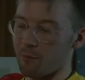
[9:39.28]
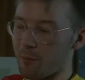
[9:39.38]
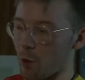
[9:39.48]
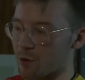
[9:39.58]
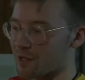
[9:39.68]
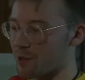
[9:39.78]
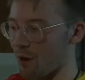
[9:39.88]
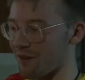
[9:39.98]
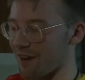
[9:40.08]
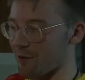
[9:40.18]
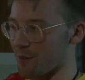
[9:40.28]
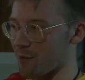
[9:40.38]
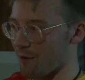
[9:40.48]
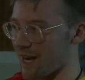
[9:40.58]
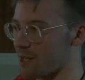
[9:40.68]
post 12-hour
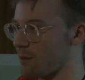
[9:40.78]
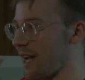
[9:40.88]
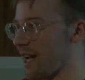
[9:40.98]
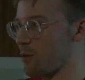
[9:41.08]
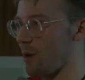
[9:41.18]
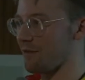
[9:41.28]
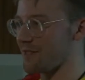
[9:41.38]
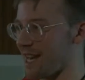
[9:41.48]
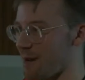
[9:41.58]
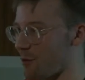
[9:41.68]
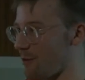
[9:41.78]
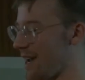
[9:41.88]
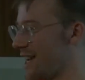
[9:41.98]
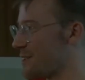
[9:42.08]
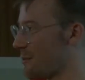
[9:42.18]
parade, we'll get a 12-day
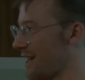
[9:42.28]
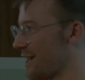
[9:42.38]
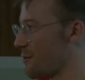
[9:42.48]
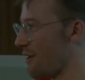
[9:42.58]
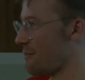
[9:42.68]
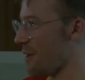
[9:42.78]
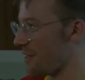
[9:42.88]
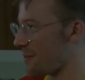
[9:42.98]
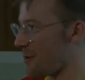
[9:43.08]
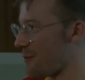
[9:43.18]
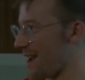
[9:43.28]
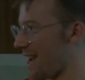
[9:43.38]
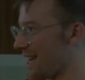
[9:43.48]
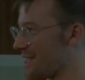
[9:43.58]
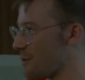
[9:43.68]
parade, we'll get a 12-month
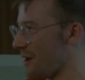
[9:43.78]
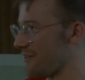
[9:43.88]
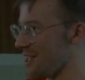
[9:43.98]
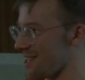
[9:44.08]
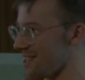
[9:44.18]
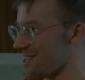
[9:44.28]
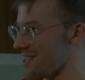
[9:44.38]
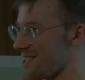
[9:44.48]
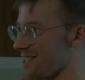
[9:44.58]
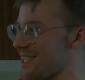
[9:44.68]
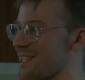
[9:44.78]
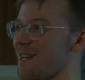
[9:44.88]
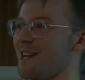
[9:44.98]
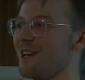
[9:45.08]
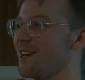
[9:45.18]
parade, 12 years,
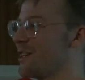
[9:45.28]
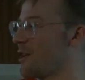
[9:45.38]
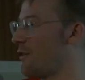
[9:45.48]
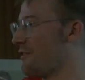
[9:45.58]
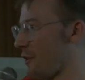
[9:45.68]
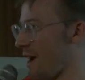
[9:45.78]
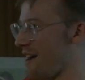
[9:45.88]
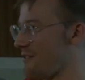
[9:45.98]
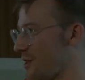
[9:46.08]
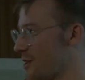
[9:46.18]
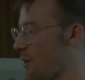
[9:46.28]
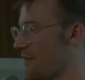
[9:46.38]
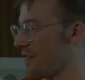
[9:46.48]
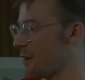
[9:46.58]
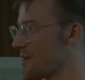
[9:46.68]
forever,
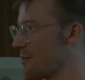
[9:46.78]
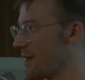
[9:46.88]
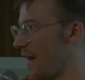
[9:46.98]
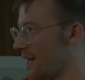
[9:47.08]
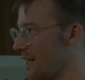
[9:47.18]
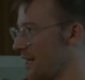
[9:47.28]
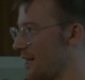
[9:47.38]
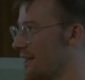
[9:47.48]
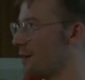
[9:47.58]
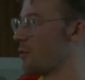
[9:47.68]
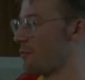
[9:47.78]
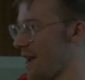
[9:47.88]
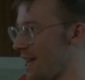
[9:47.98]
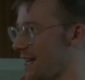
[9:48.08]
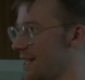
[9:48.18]
12,000 millennia
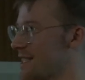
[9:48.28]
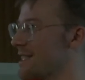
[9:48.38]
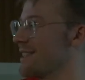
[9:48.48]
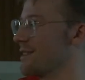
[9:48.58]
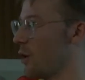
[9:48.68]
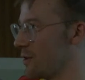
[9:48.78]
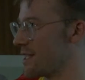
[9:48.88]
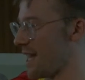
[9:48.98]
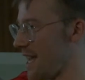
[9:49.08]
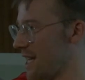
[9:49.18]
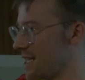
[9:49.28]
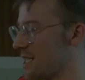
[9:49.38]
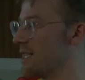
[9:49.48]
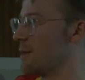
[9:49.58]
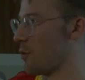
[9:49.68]
parade, non-state
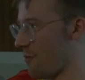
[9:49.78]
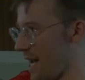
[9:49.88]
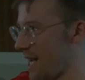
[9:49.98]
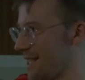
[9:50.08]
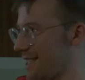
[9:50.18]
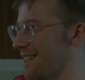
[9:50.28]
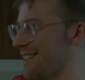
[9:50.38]
parade.